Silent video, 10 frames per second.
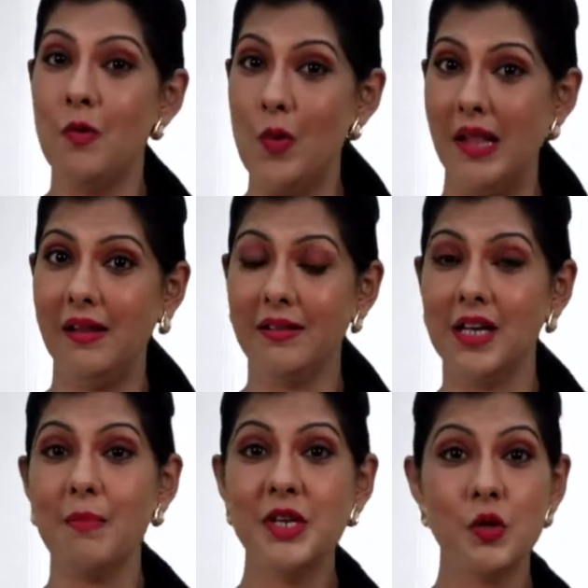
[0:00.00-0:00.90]
Well,
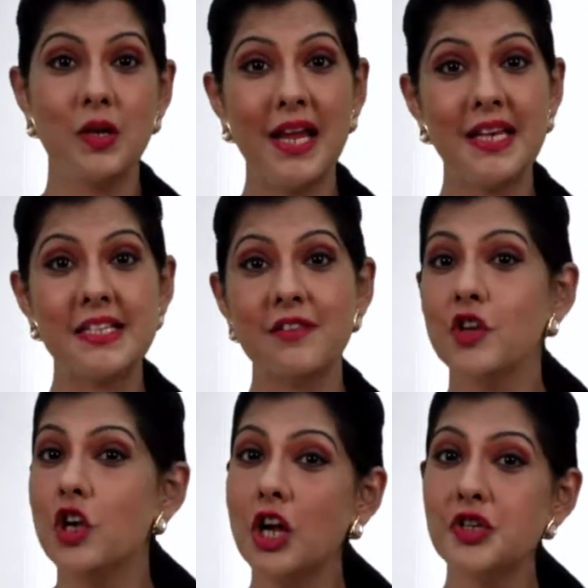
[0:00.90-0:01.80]
coming to ladies, if
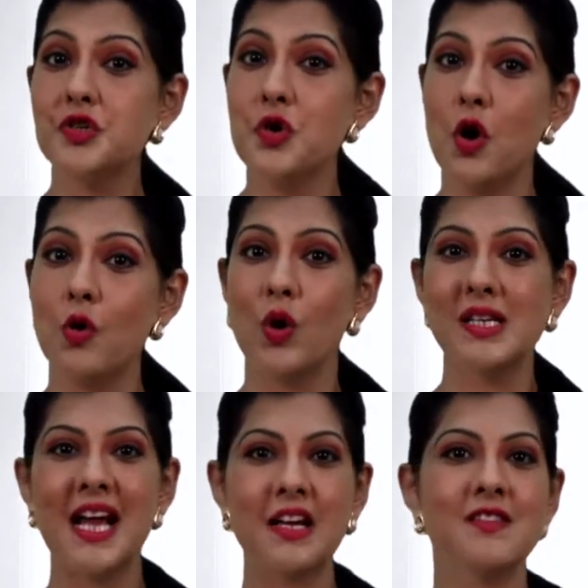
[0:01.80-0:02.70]
you're not sure
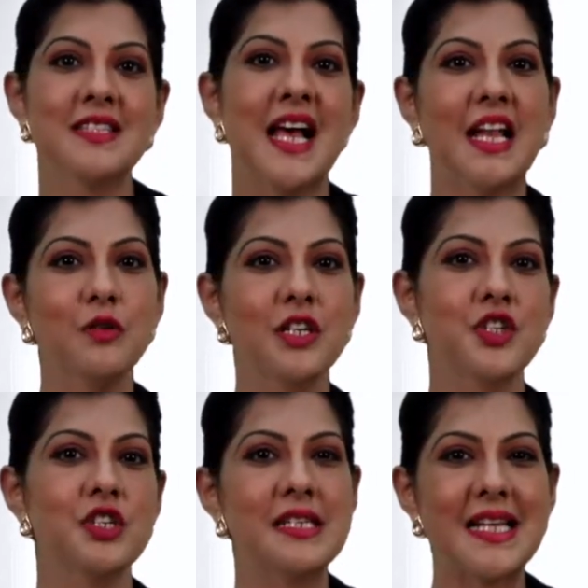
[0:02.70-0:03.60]
what kind of
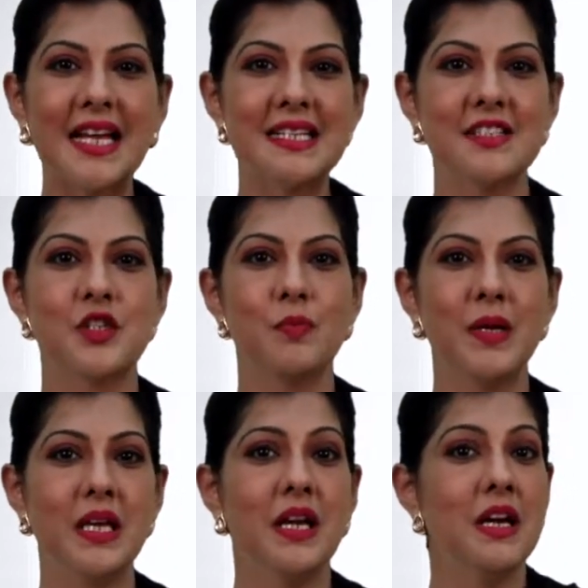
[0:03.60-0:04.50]
salutation title is to
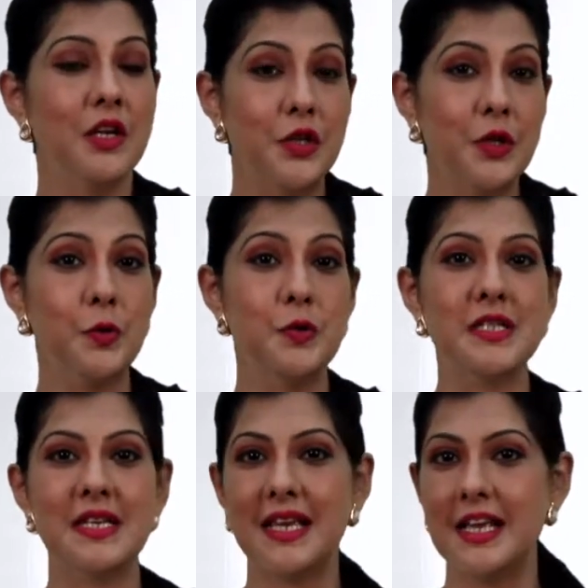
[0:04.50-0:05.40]
be
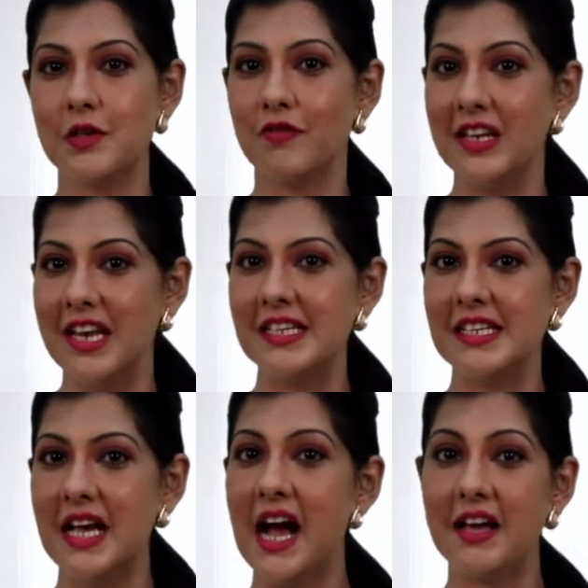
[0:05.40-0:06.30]
used in case of a
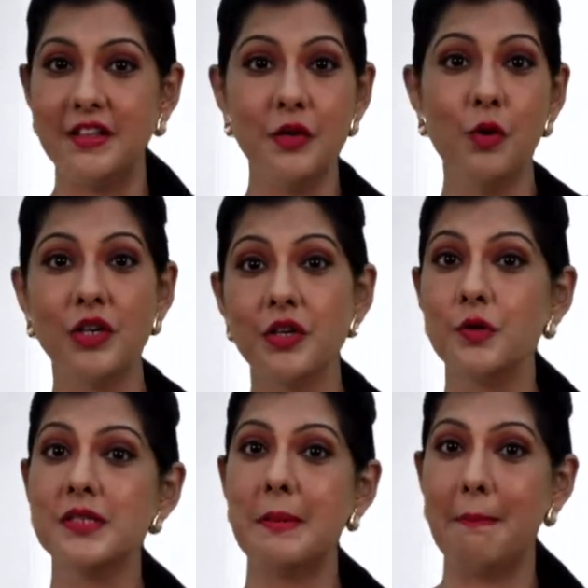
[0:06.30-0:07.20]
lady, either you want to
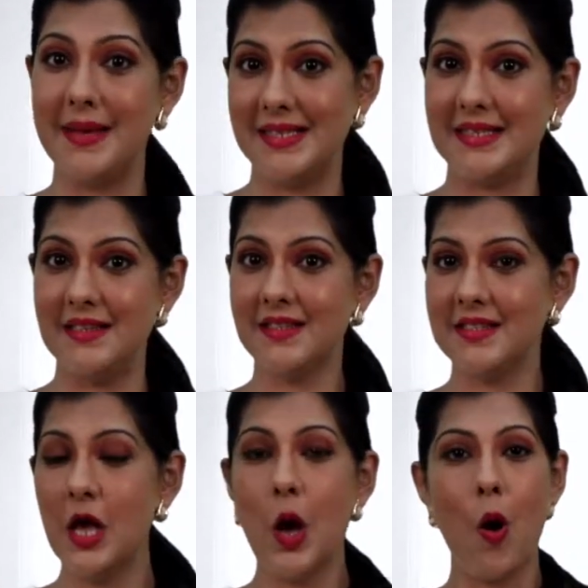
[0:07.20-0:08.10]
use
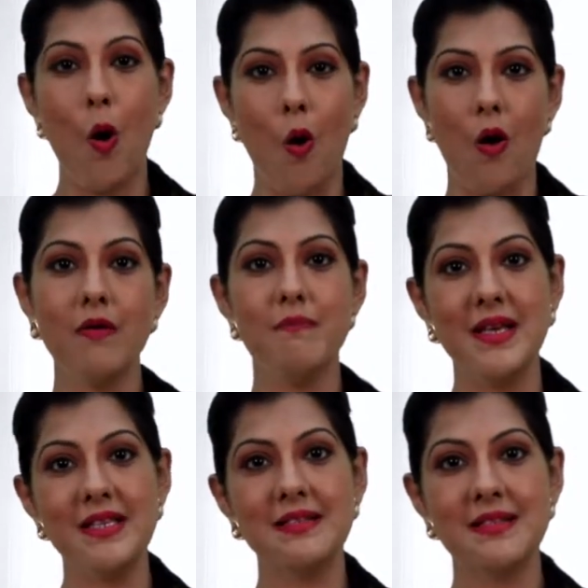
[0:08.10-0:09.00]
Mrs. or
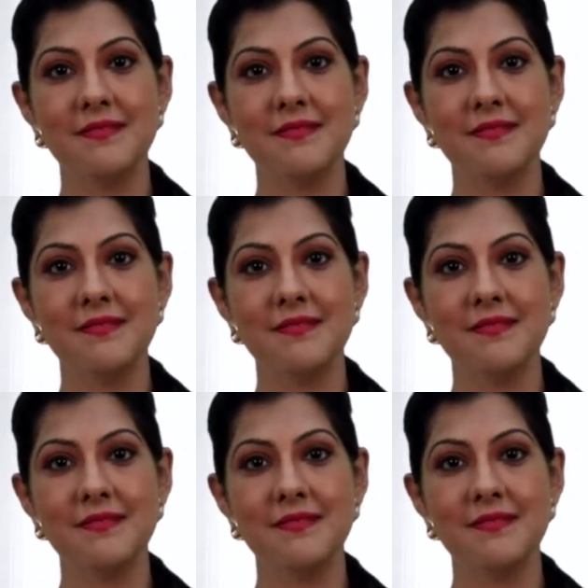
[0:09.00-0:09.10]
Miss.